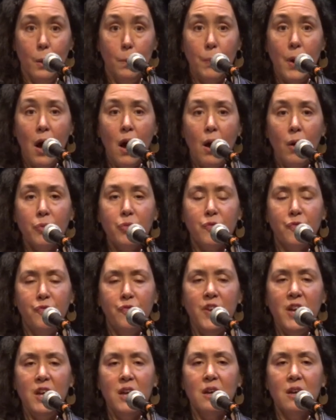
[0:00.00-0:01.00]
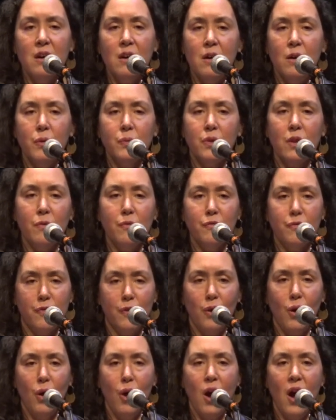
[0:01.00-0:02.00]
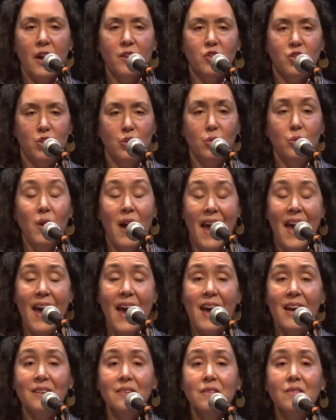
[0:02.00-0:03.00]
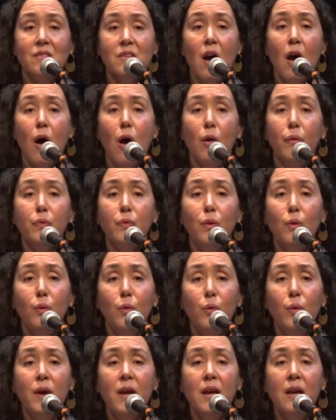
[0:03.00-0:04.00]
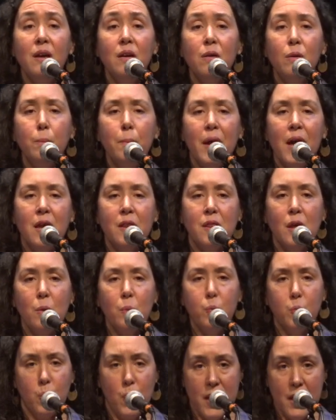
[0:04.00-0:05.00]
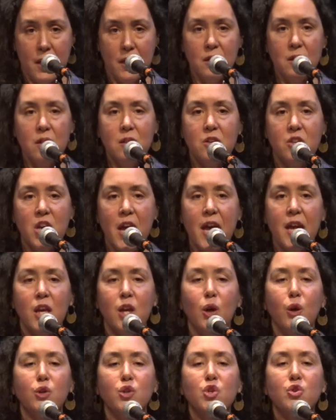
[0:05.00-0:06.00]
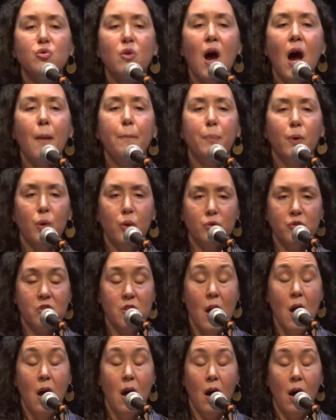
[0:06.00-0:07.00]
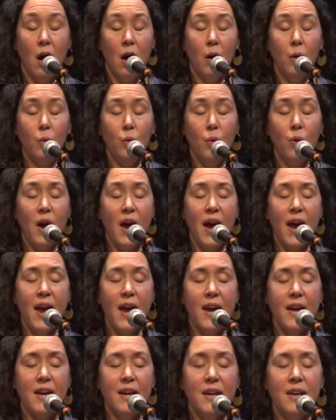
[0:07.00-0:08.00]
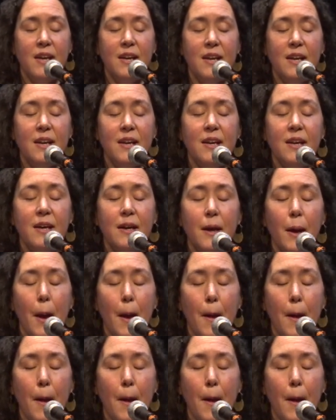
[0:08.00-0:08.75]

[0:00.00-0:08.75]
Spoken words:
Both feet on the floor, two hands on the wheel. May the wind take your troubles away.